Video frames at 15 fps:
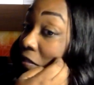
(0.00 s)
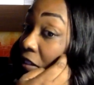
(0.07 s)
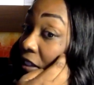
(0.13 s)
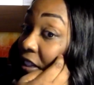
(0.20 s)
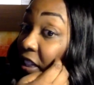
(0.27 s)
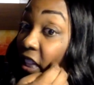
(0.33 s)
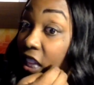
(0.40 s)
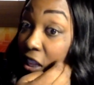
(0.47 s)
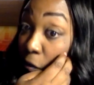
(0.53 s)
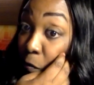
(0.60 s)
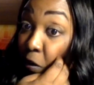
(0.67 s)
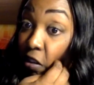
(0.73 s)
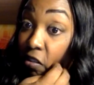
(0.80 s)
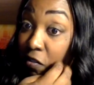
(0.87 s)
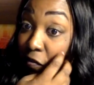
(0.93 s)
this
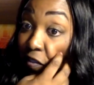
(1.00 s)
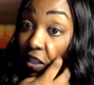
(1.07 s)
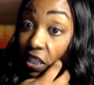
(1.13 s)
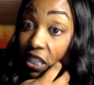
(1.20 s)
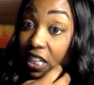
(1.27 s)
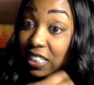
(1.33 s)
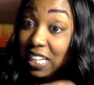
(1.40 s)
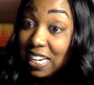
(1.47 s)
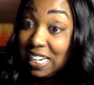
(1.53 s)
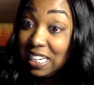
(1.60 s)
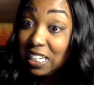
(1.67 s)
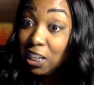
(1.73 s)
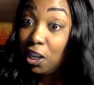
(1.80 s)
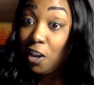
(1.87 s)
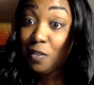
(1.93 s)
person feels like they need
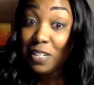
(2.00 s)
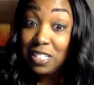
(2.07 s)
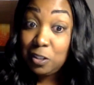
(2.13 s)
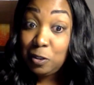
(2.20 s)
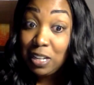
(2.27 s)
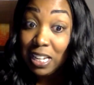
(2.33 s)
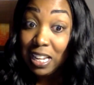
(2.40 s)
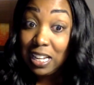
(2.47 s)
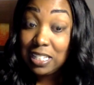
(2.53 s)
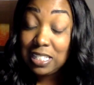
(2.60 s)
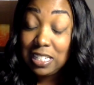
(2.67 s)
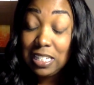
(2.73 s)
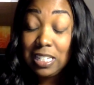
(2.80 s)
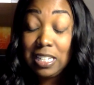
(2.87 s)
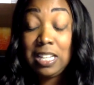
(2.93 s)
to go into a
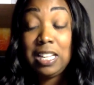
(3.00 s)
closet